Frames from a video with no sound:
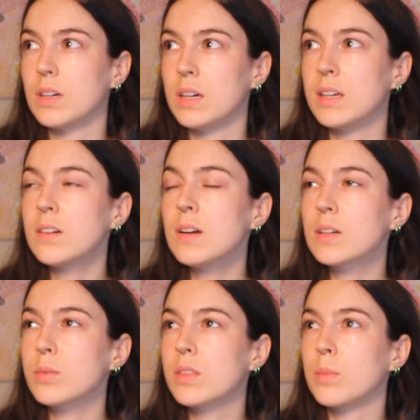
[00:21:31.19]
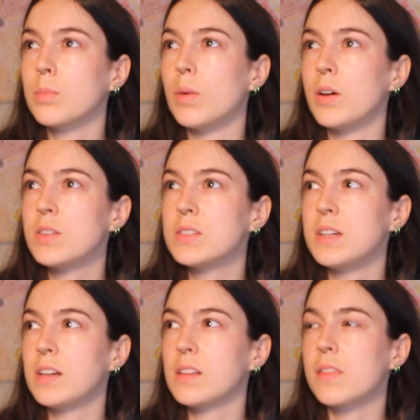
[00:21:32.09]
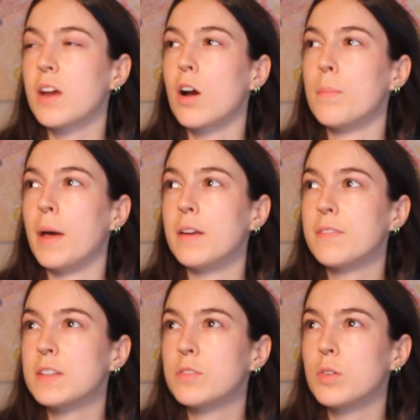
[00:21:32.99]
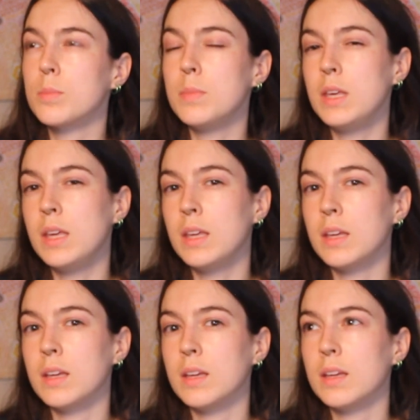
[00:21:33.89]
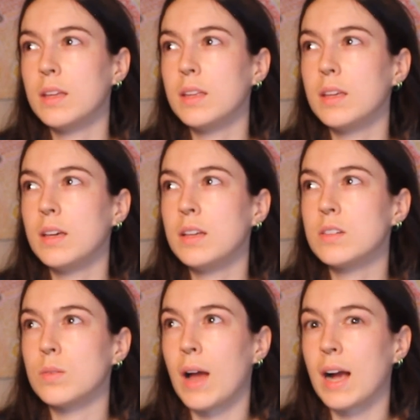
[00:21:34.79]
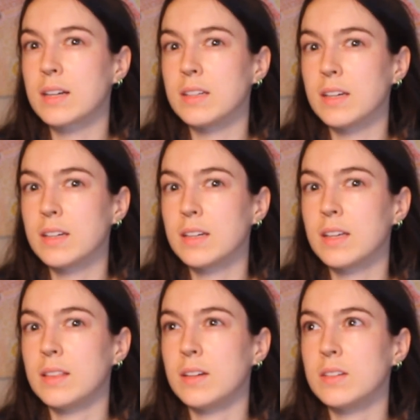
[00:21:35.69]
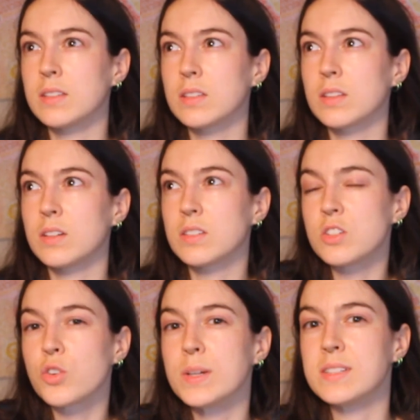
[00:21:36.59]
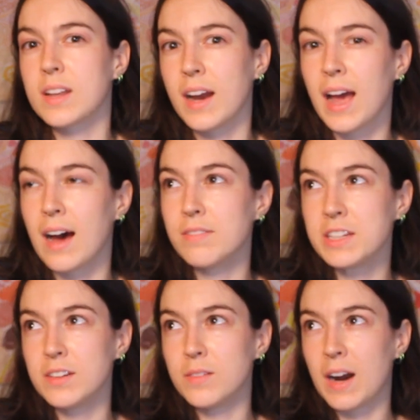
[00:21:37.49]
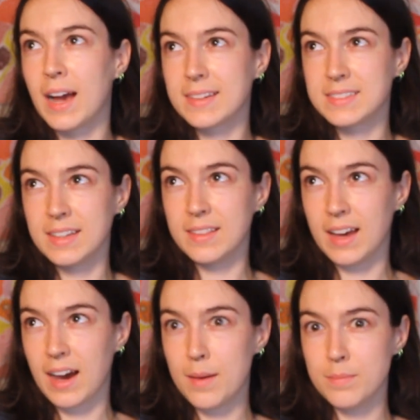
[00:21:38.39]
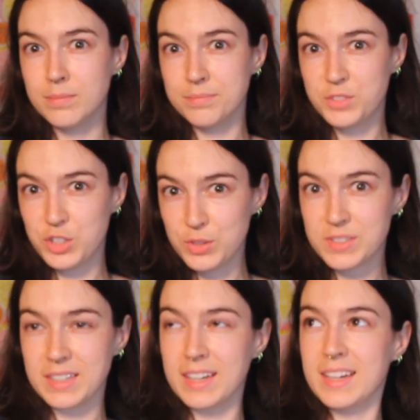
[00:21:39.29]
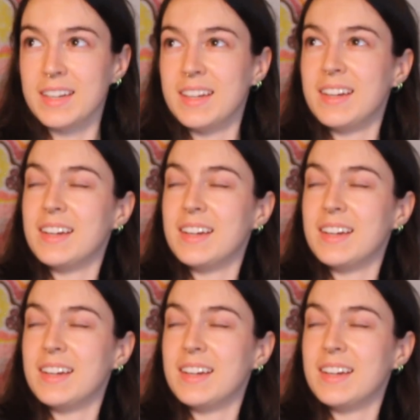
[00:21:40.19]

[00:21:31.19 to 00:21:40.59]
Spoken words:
I interact with the understanding that there are benefits for me interacting, and there's a choice that I have to interact and that I'm choosing it,